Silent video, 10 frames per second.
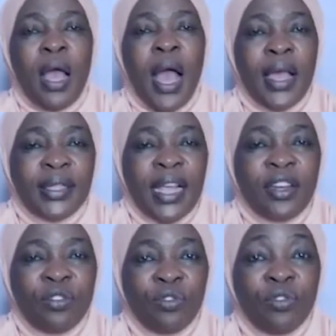I
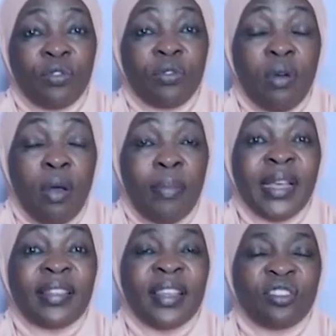intend to do
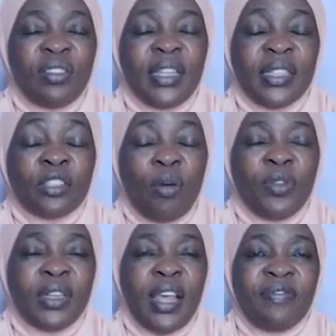big things in this
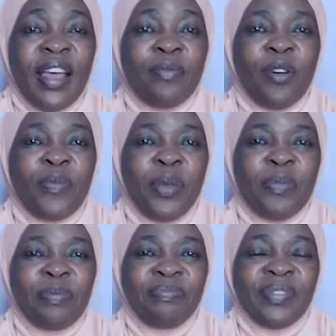community, invite more
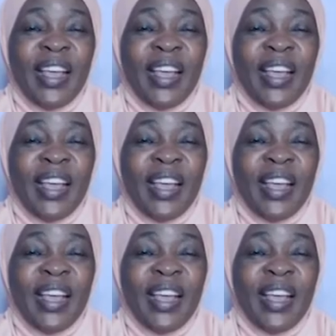people.